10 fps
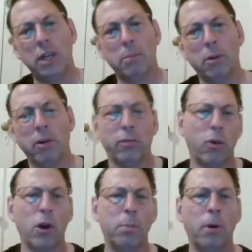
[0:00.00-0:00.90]
Murray
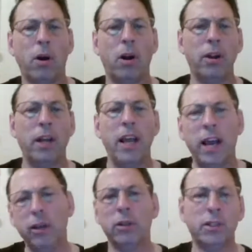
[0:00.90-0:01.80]
Rothbard and all
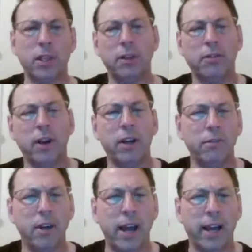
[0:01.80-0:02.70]
these other fucking
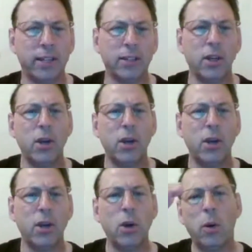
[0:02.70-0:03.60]
faggots who have
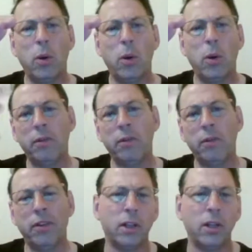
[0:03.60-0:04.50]
nothing to do with any
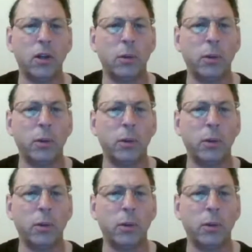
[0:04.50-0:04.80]
fucking thing.